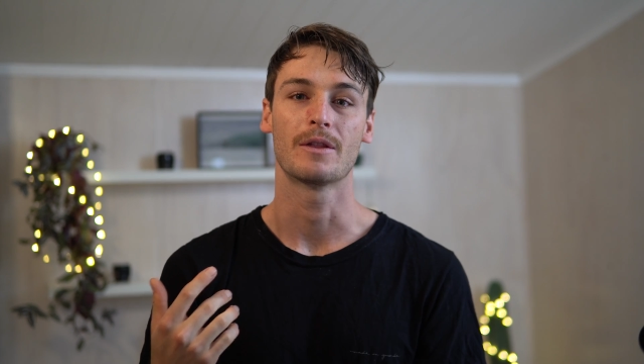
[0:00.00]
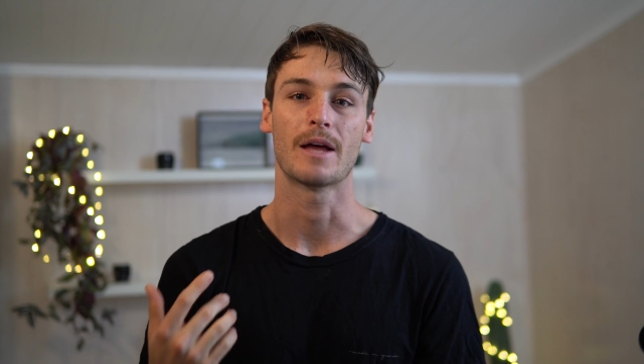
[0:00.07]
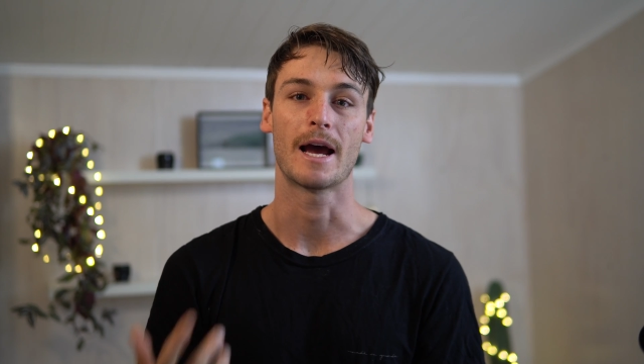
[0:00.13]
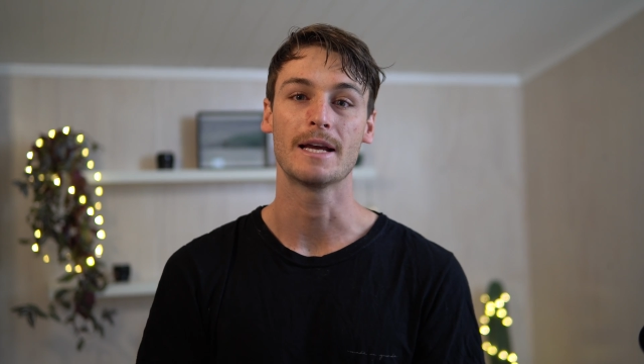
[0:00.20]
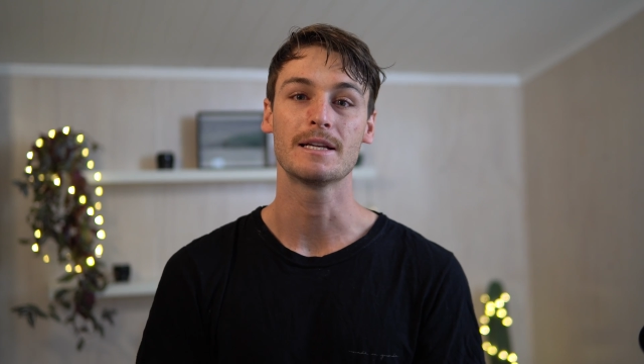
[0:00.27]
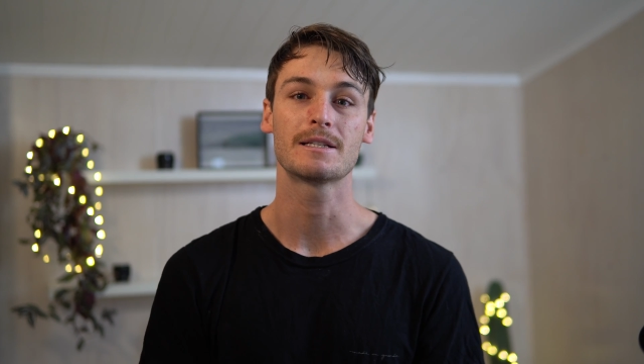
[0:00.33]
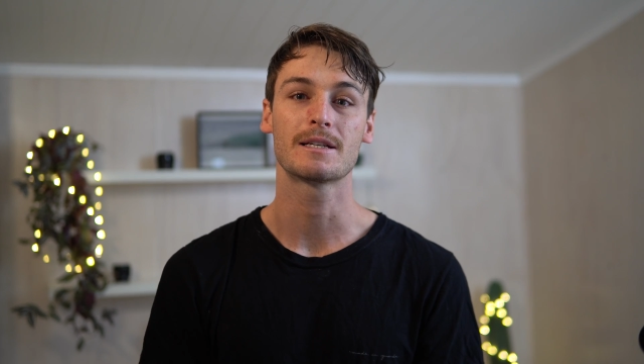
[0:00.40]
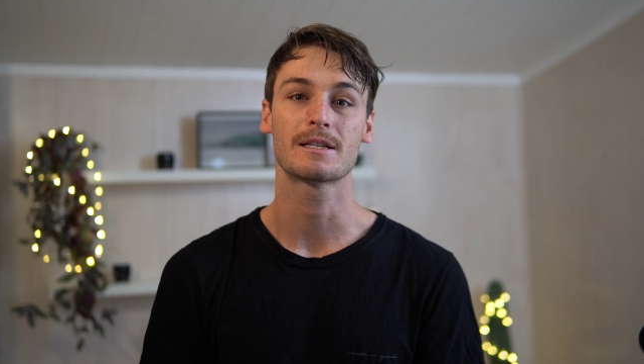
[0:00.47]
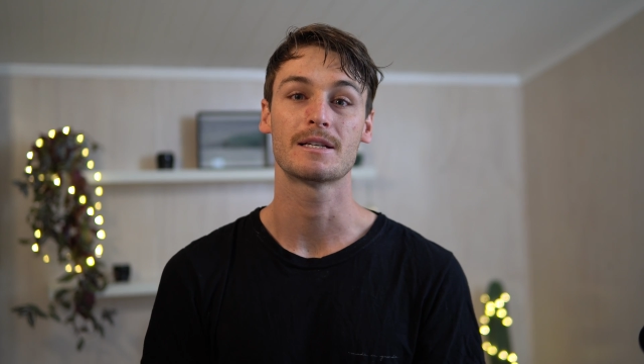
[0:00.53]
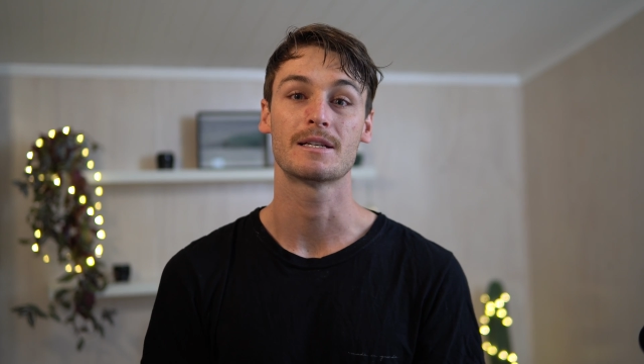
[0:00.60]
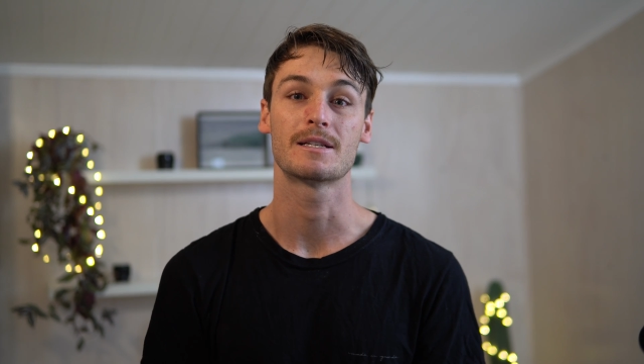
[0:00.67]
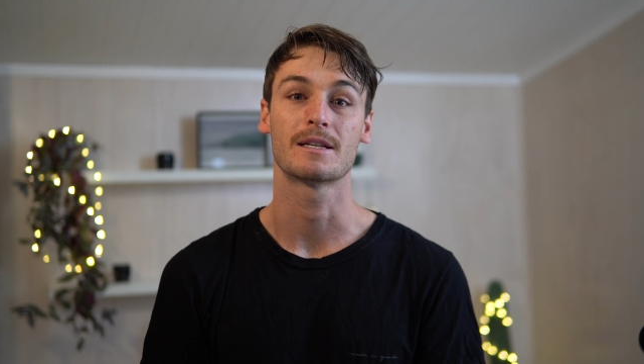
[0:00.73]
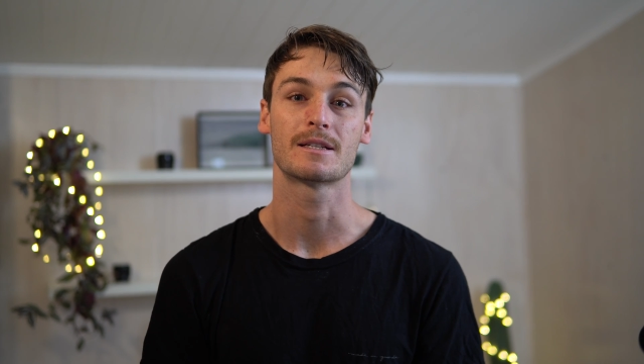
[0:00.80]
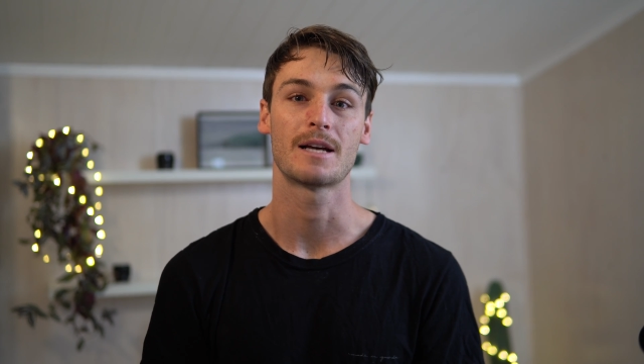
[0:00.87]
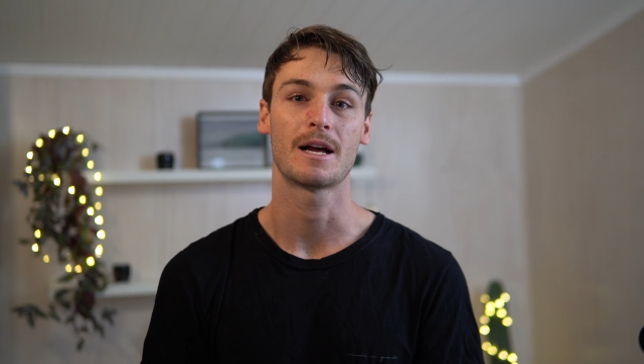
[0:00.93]
The
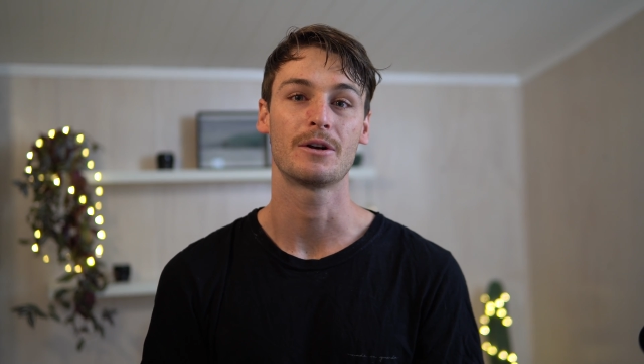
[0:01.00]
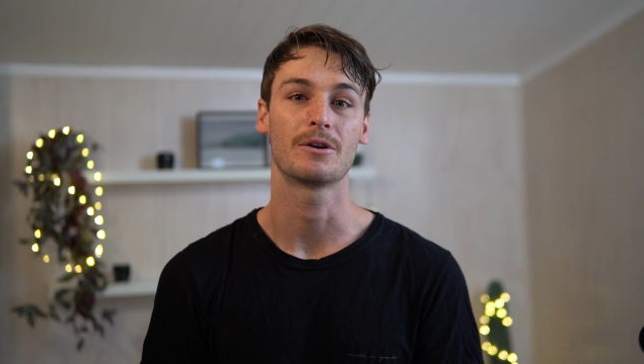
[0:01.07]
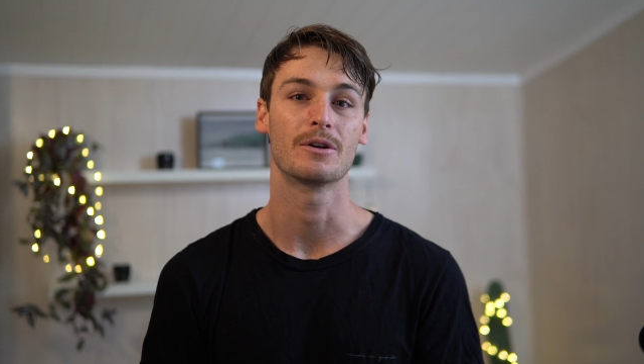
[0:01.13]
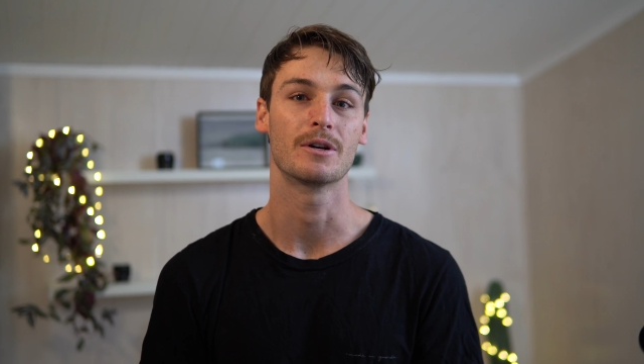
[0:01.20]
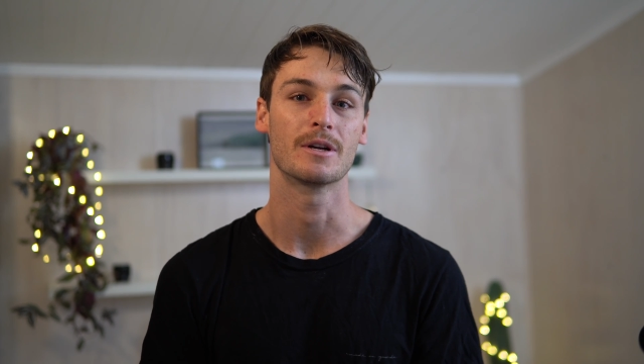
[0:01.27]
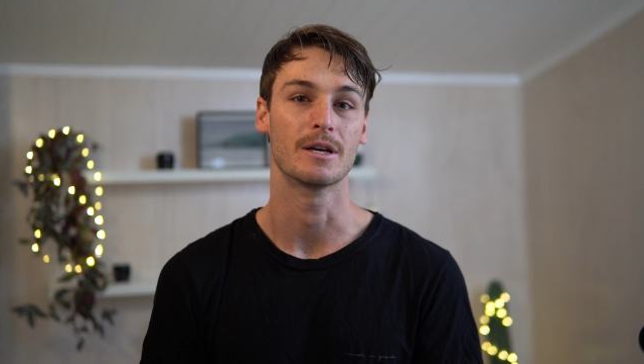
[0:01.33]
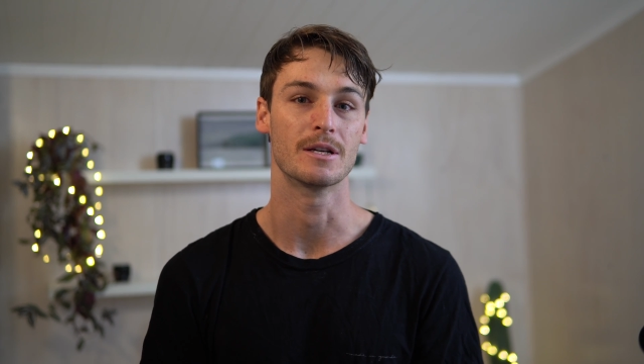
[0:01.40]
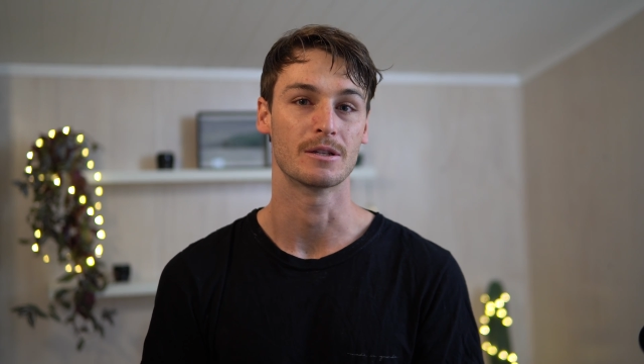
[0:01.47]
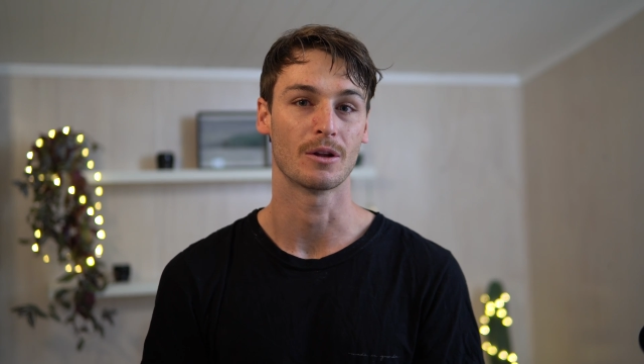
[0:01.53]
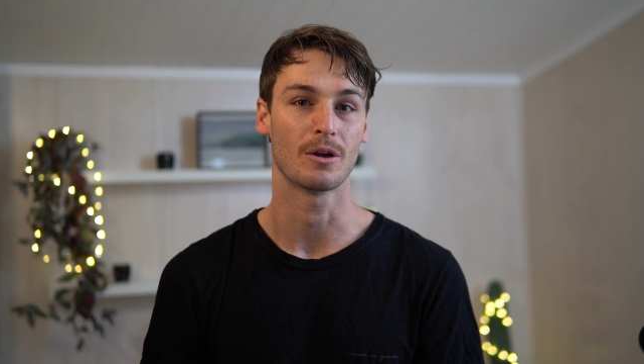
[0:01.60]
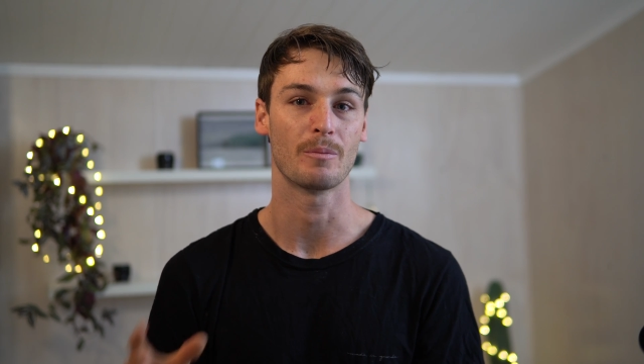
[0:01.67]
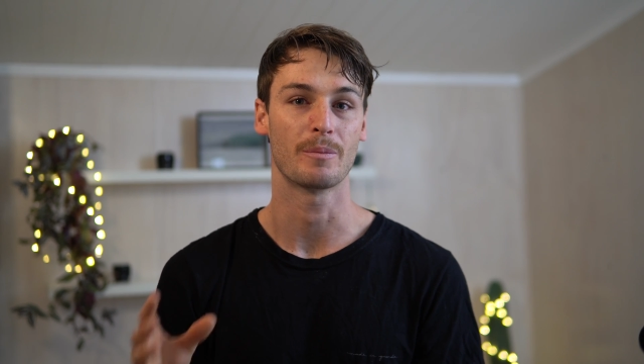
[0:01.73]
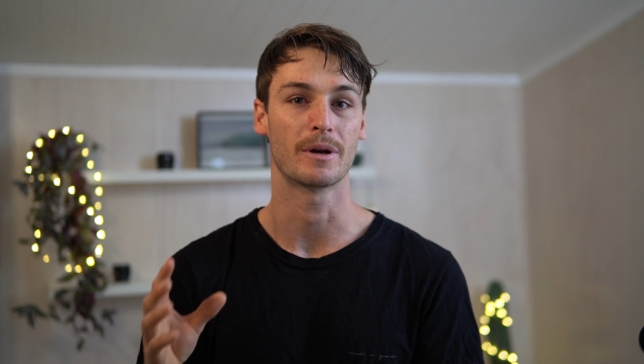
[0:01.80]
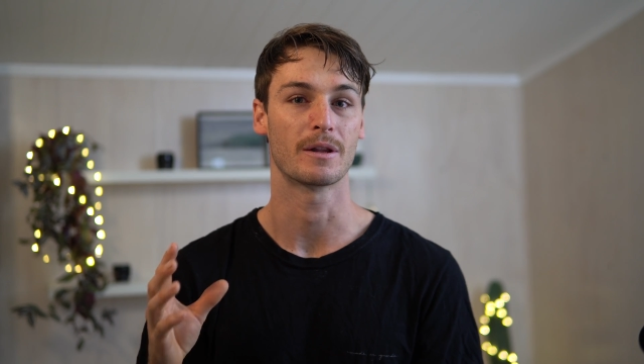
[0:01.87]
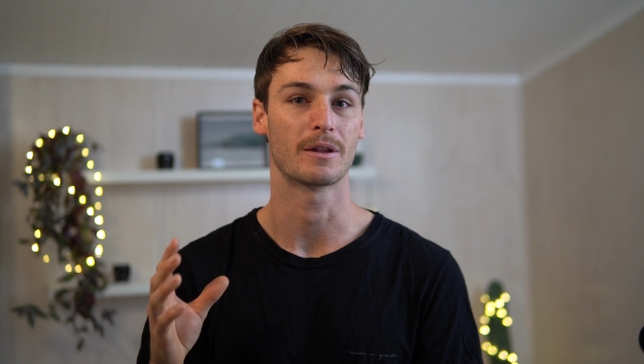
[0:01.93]
A6600 is a
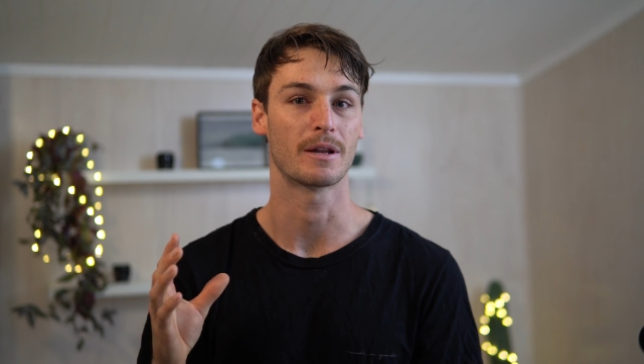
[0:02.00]
lot better